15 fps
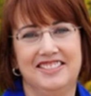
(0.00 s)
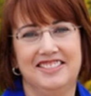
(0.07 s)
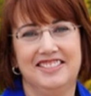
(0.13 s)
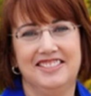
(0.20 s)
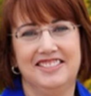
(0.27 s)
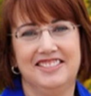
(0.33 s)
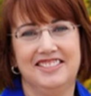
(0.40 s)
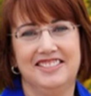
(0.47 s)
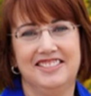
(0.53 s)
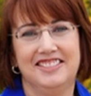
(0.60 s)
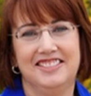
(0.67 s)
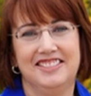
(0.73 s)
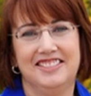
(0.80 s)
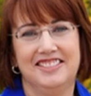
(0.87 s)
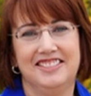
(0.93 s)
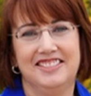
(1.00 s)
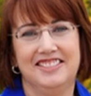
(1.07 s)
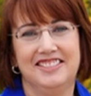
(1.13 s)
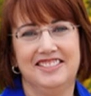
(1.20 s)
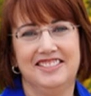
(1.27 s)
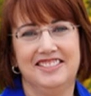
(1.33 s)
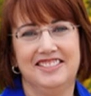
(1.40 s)

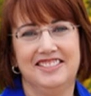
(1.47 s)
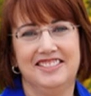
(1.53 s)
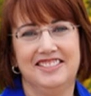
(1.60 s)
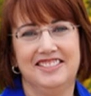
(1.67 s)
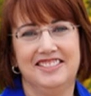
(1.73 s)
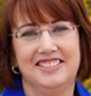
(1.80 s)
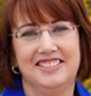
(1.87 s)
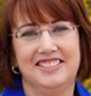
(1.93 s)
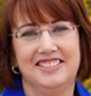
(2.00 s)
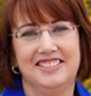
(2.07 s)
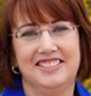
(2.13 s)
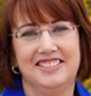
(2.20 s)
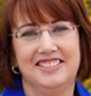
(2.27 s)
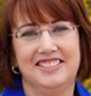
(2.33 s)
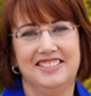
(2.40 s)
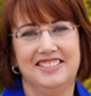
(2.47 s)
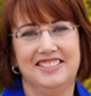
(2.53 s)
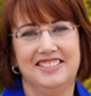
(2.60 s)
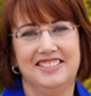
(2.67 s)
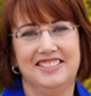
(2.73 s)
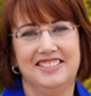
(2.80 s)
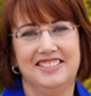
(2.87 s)

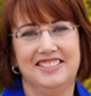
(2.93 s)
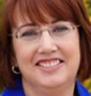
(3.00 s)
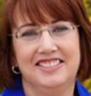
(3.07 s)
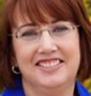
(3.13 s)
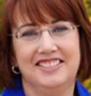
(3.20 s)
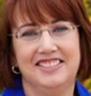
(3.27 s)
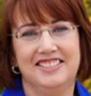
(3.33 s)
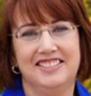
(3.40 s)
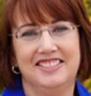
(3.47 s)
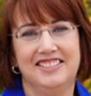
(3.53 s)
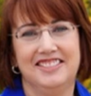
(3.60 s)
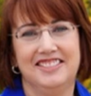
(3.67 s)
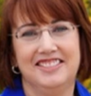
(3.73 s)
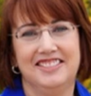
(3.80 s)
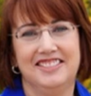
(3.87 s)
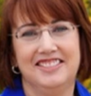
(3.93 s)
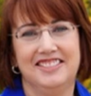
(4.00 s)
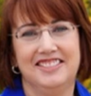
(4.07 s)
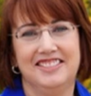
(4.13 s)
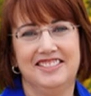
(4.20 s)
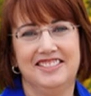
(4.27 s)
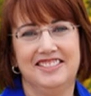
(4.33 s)

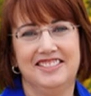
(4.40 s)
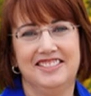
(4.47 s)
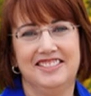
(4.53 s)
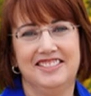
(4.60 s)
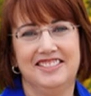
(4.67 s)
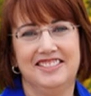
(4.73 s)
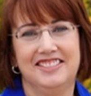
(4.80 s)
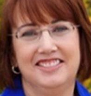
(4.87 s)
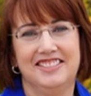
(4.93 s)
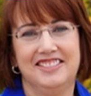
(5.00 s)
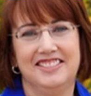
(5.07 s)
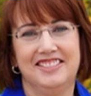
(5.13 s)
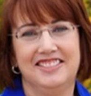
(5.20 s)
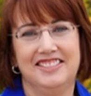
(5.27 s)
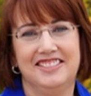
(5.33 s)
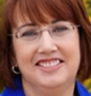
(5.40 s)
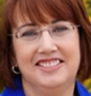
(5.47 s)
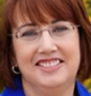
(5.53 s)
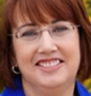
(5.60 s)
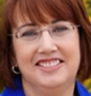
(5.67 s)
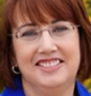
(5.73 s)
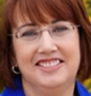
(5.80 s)

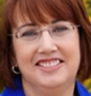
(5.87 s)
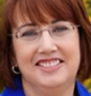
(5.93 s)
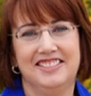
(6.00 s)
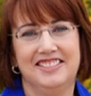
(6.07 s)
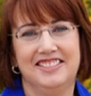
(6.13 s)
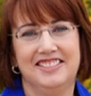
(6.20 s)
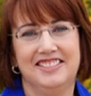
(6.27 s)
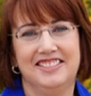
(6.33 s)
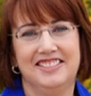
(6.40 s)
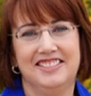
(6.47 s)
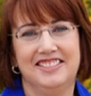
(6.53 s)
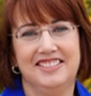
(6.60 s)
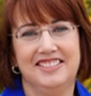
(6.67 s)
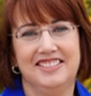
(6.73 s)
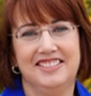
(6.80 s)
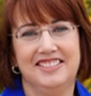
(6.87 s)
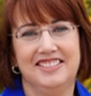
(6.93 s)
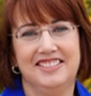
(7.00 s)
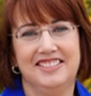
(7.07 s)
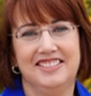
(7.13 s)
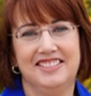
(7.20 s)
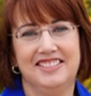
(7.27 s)

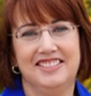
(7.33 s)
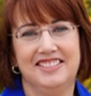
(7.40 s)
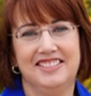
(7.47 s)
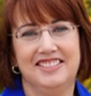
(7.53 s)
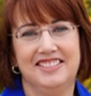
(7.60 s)
(no lip movement)